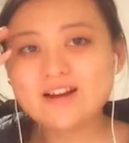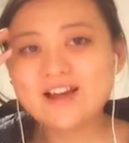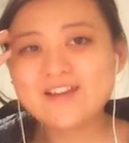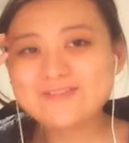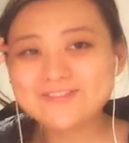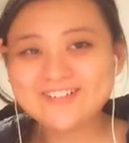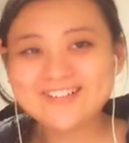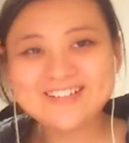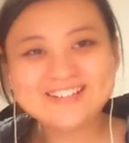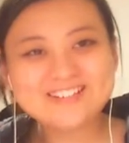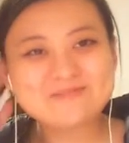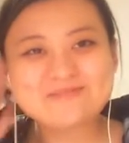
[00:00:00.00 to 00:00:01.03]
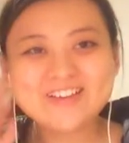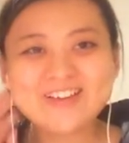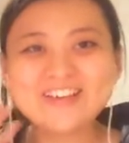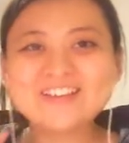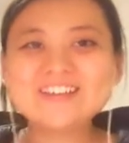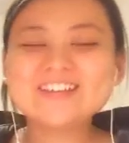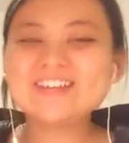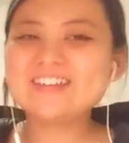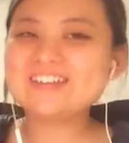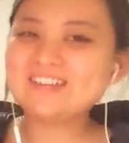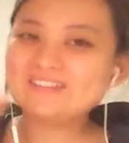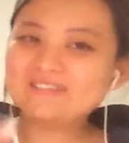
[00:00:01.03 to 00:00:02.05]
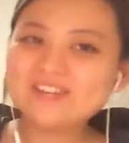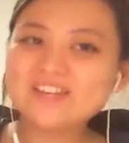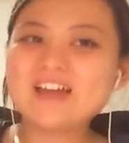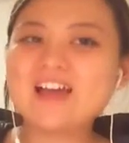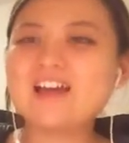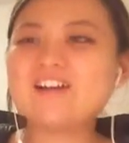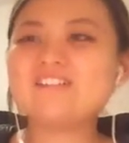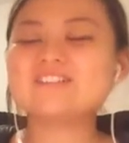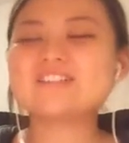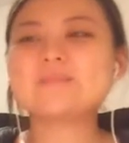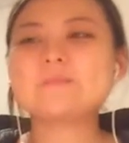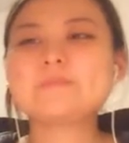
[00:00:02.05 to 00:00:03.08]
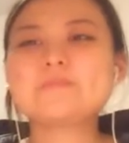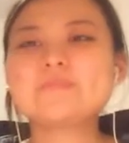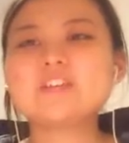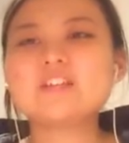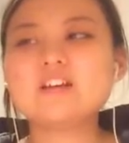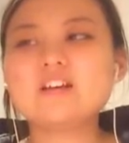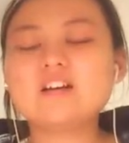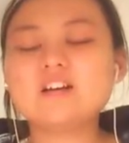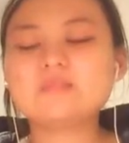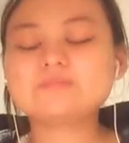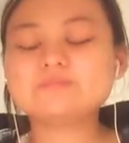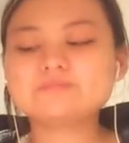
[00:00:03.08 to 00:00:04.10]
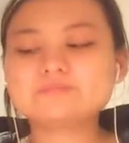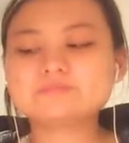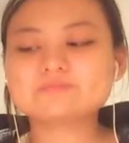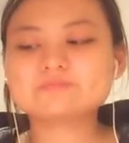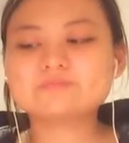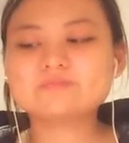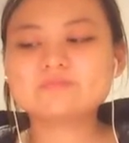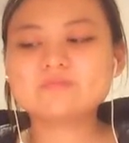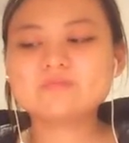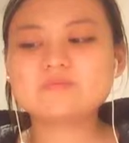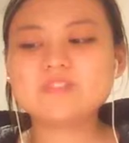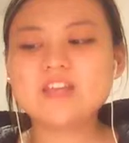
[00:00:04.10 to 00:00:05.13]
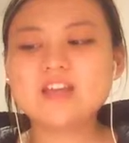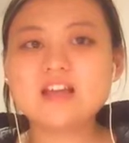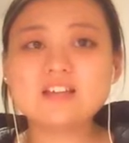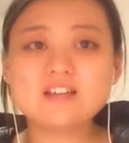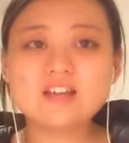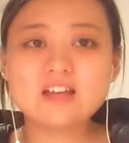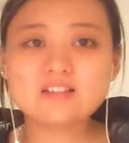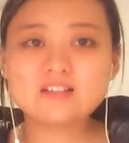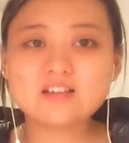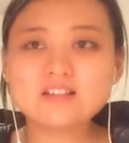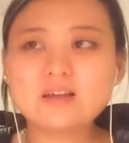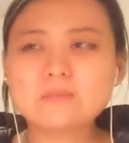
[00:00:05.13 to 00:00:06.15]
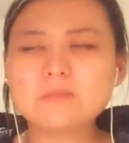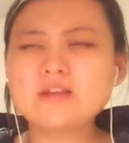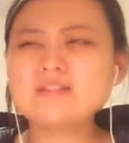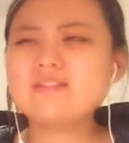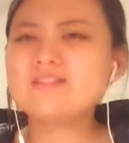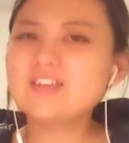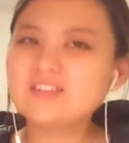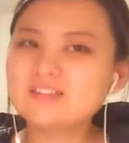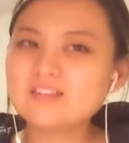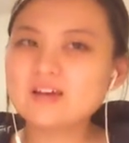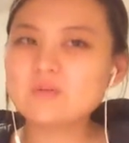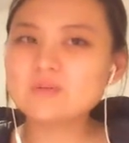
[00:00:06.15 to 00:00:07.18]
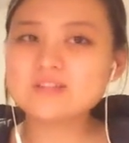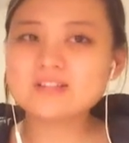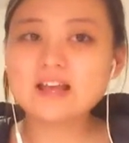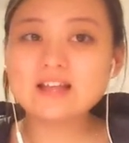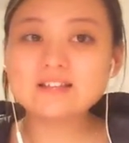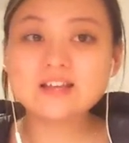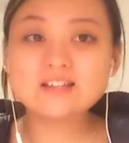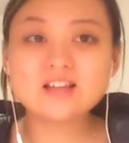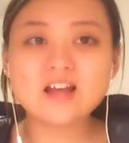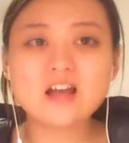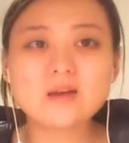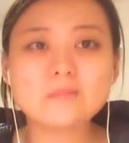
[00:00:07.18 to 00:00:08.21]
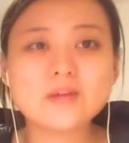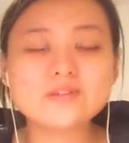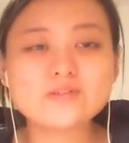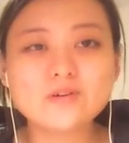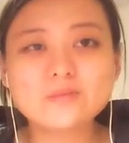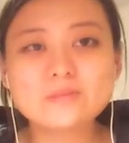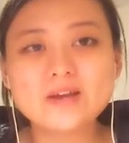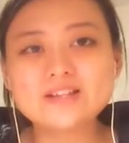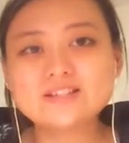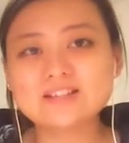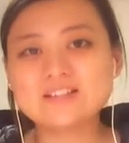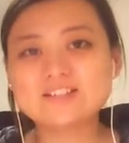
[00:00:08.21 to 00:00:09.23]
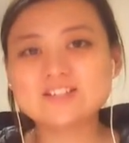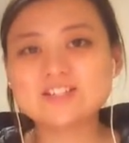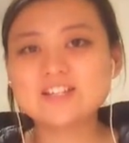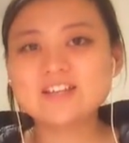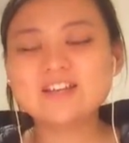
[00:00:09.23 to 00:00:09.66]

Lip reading: cried for a little bit, and then went out. And at that time, I think that was at that time I saw a message,